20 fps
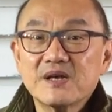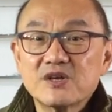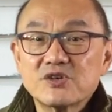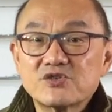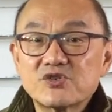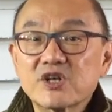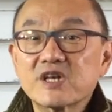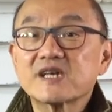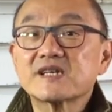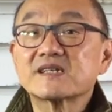
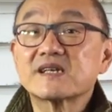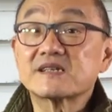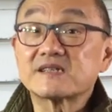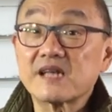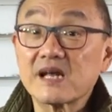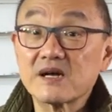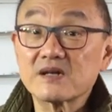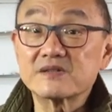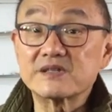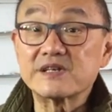Trickers has
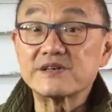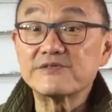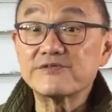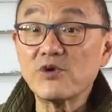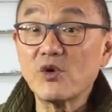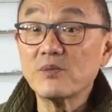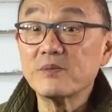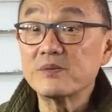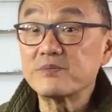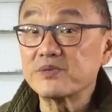held the
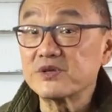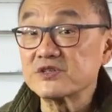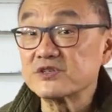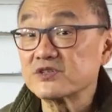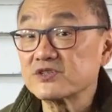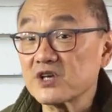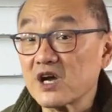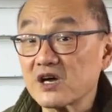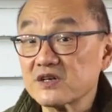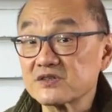former Prince
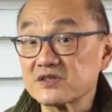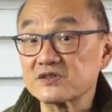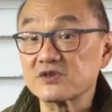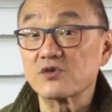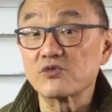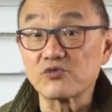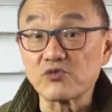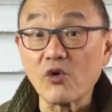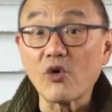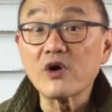Charles's
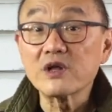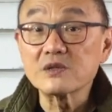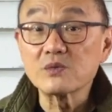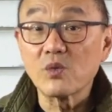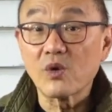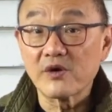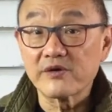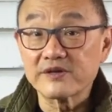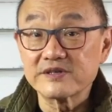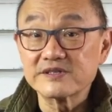royal
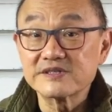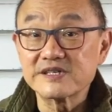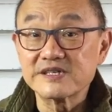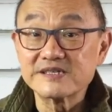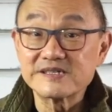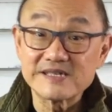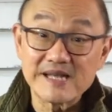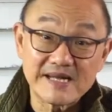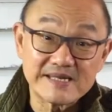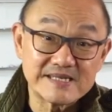warrant
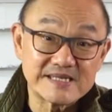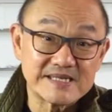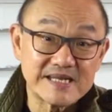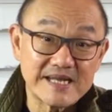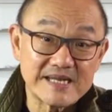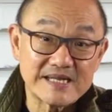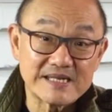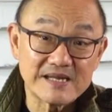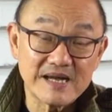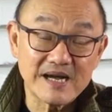since
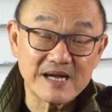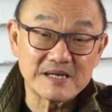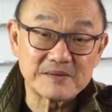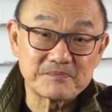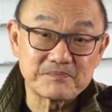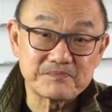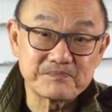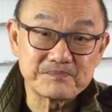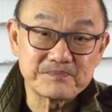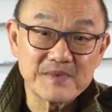
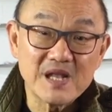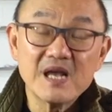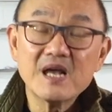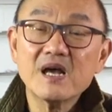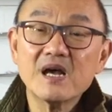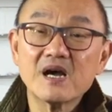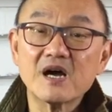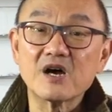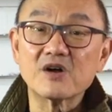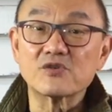1989.
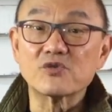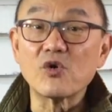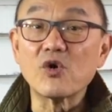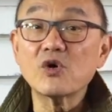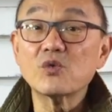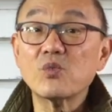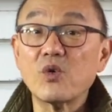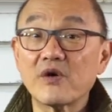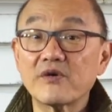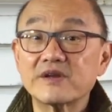A
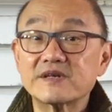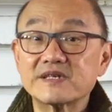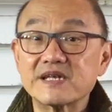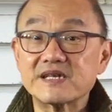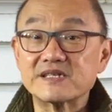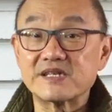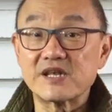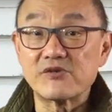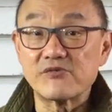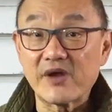raw warrant
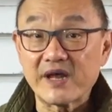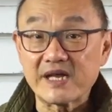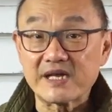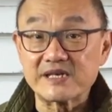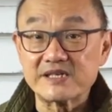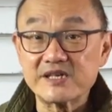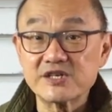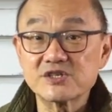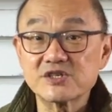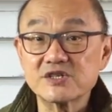is a
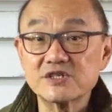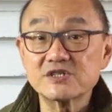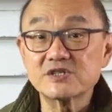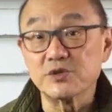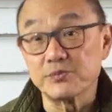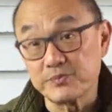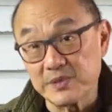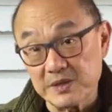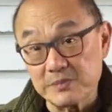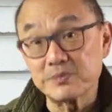recognition to
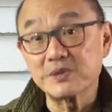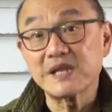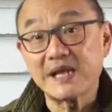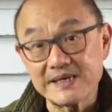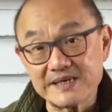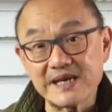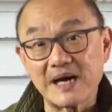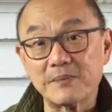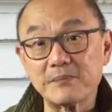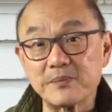people
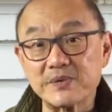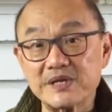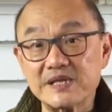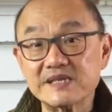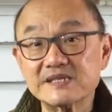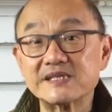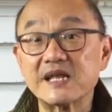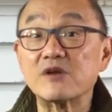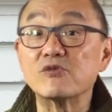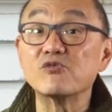and
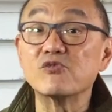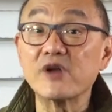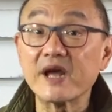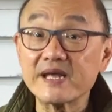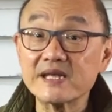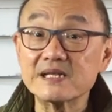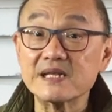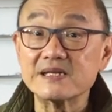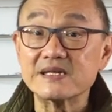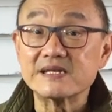companies that
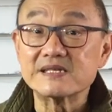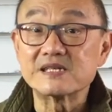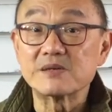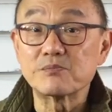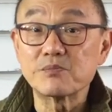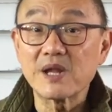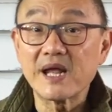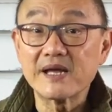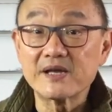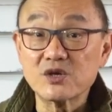regularly
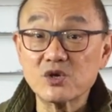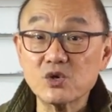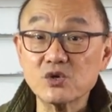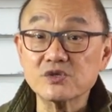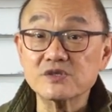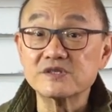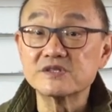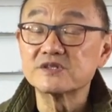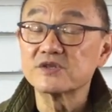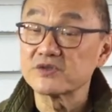supply
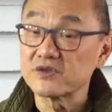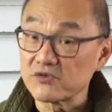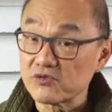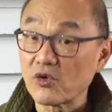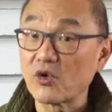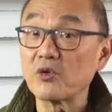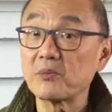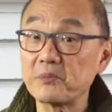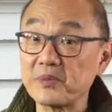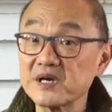goods to the
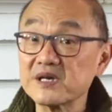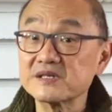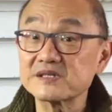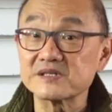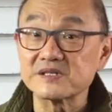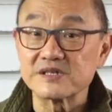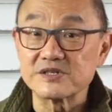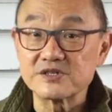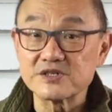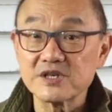raw
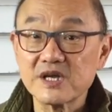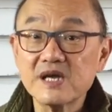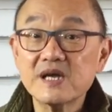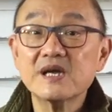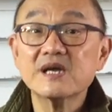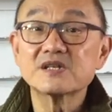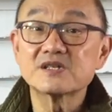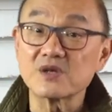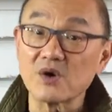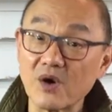personage.
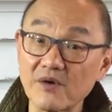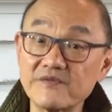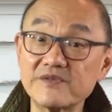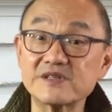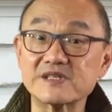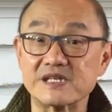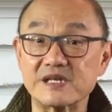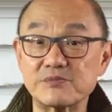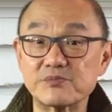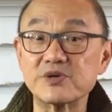So
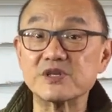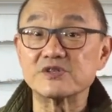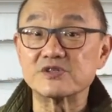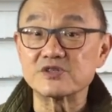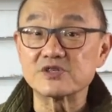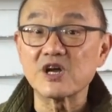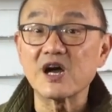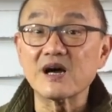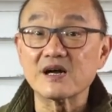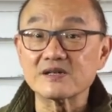obviously Prince
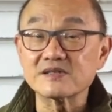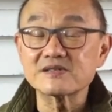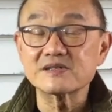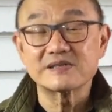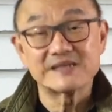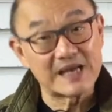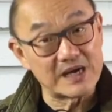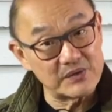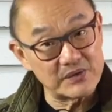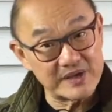
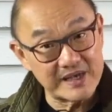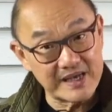Charles, now